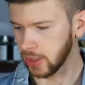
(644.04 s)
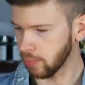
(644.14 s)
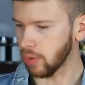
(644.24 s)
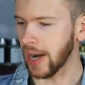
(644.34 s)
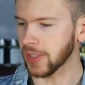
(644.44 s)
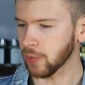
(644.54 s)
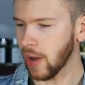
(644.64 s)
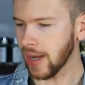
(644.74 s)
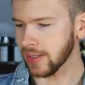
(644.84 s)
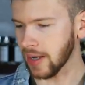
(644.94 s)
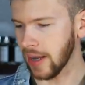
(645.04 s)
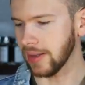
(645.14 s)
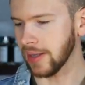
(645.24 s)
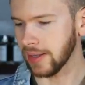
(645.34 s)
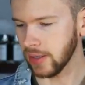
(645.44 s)
price wise, I
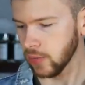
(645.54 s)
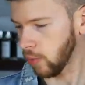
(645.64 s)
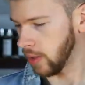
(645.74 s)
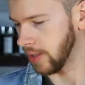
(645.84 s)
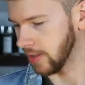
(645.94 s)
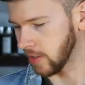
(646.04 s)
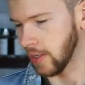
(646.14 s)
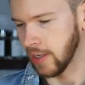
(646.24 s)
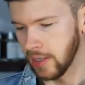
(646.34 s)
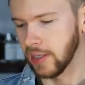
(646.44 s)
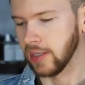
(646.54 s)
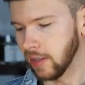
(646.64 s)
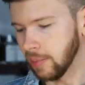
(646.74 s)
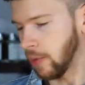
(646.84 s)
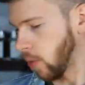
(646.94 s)
think this one is going
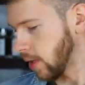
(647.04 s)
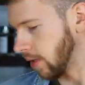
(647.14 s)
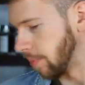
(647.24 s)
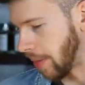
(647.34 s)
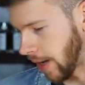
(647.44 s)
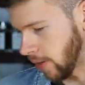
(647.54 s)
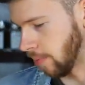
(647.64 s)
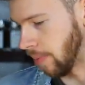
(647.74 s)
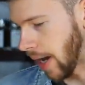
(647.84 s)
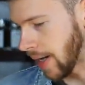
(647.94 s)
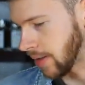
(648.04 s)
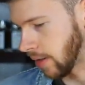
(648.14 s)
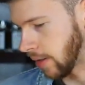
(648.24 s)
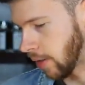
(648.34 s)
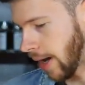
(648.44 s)
to be one of the better buys
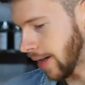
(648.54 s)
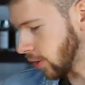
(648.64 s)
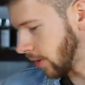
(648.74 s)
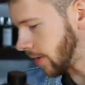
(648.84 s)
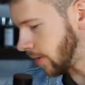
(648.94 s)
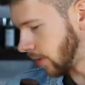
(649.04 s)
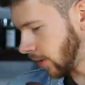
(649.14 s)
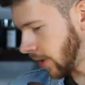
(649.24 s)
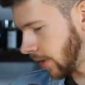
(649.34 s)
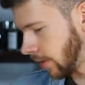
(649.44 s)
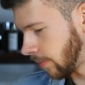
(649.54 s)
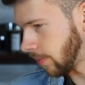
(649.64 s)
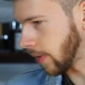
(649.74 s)
in here. Actually, looking